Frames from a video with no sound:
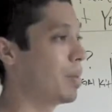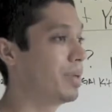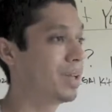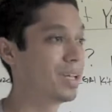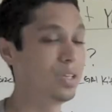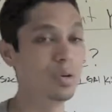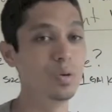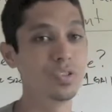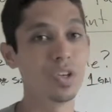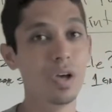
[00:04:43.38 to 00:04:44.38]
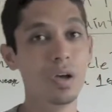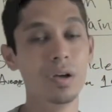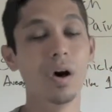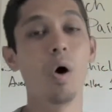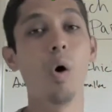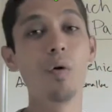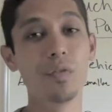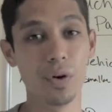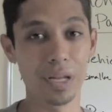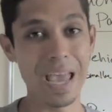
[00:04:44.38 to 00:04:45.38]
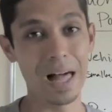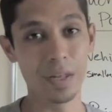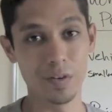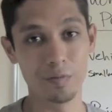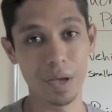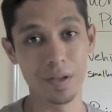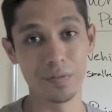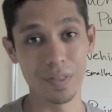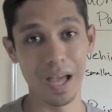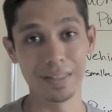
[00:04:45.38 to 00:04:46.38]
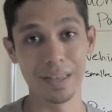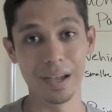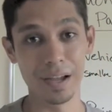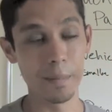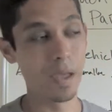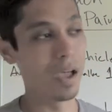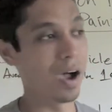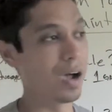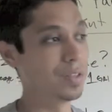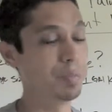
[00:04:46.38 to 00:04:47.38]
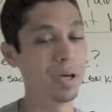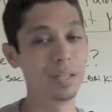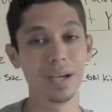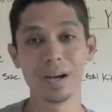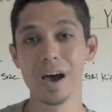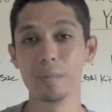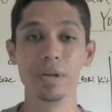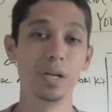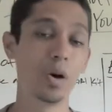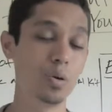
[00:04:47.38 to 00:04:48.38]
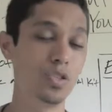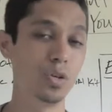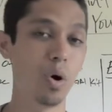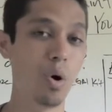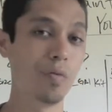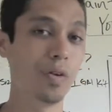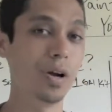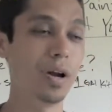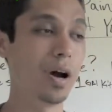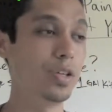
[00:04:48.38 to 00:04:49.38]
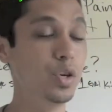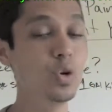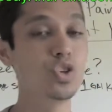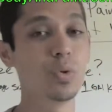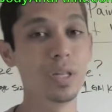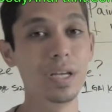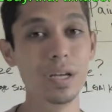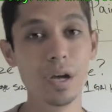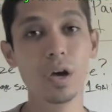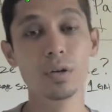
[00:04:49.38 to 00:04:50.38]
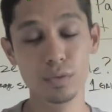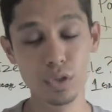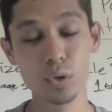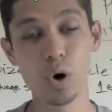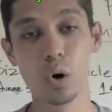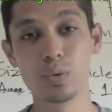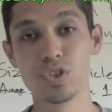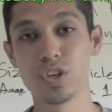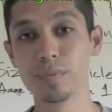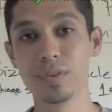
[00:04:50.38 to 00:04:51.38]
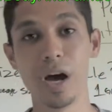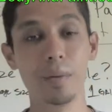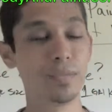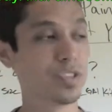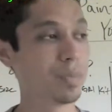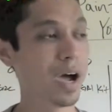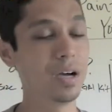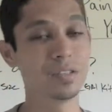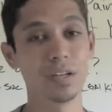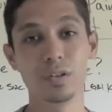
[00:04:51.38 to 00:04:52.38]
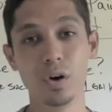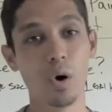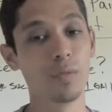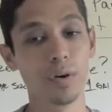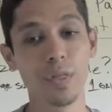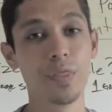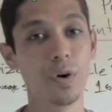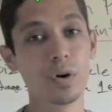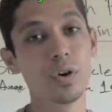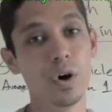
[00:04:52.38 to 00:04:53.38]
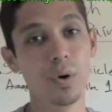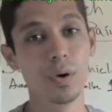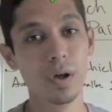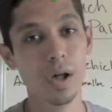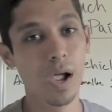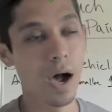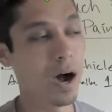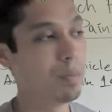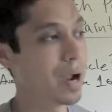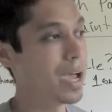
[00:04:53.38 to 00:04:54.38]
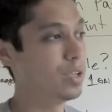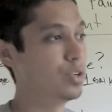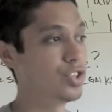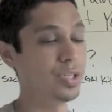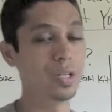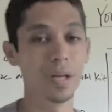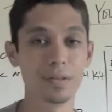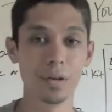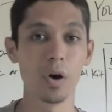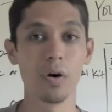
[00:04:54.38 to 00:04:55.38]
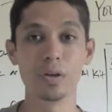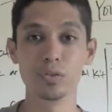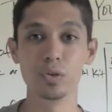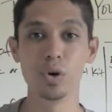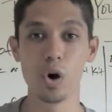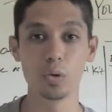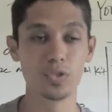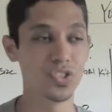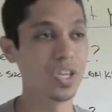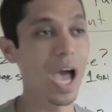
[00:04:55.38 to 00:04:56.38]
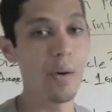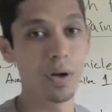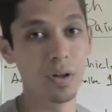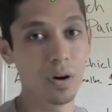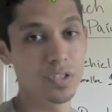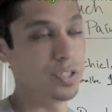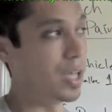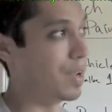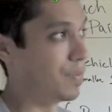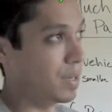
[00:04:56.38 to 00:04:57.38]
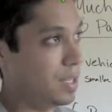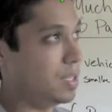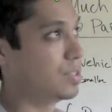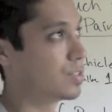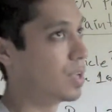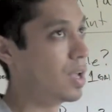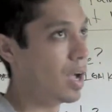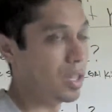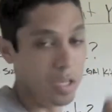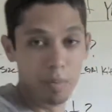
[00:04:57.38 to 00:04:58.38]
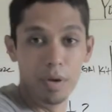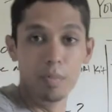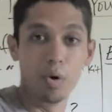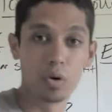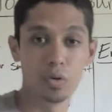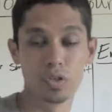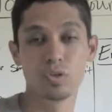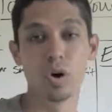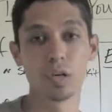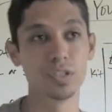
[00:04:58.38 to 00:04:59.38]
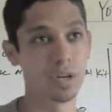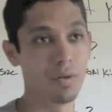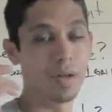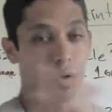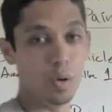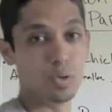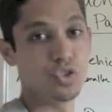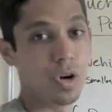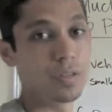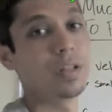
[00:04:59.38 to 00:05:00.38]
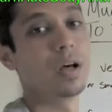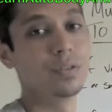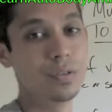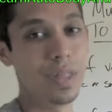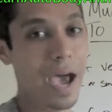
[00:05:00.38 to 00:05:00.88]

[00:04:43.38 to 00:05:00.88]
You're probably going to use over a gallon of paint for that thing, depending on how many coats you go over it. Usually 2 coats. Sometimes some guys like to go over a 3rd coat, but I usually like to go around 2 coats, see how it looks, and then if it needs a little bit more crisscrossing around the whole truck, then I'll do